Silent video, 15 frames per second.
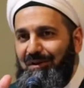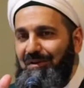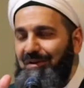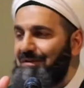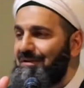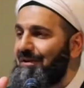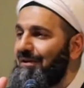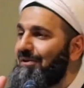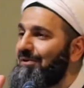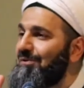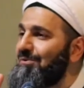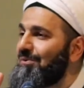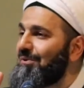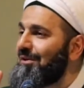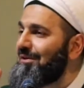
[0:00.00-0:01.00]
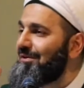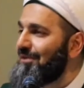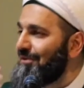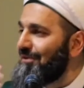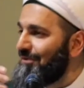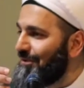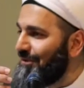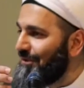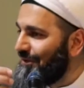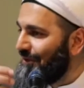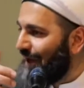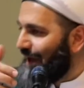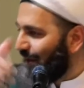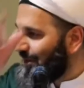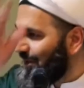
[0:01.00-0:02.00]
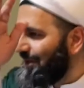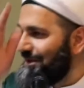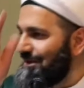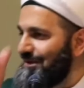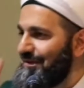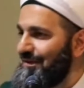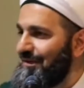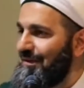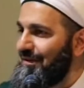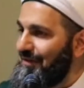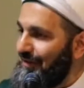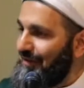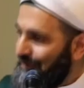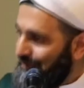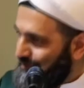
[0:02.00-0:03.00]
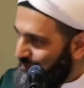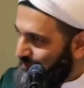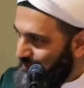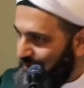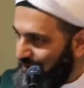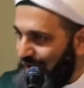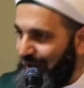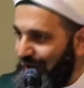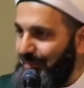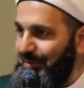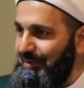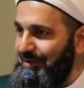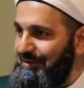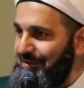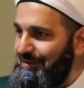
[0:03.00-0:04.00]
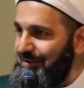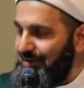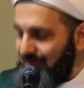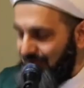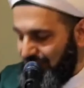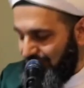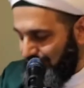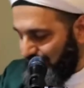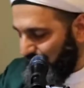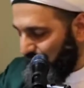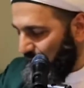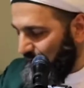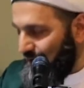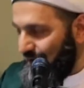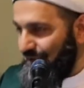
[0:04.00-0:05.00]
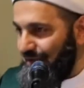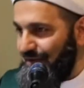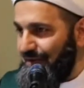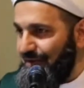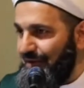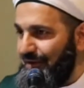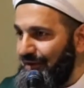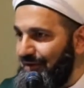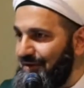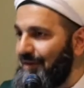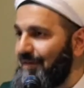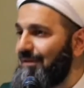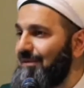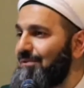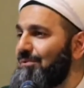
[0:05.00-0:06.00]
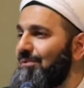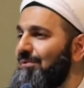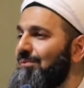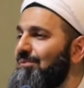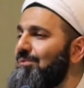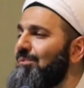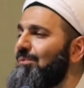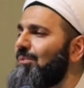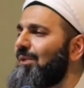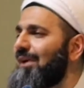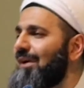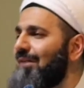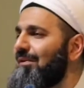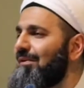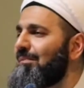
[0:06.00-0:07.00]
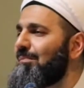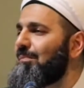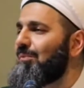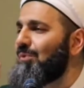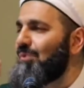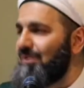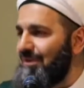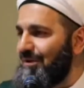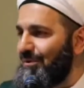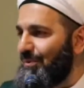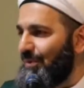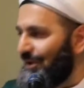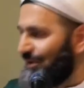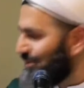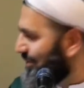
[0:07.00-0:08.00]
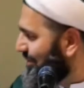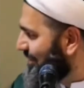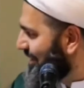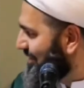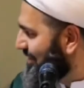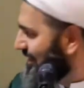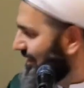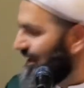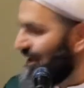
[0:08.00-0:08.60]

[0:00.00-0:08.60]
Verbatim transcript: the secret to eternal happiness, the secret to dunya happiness, the secret to riches, the secret to, to, whatever beauty you want to mention,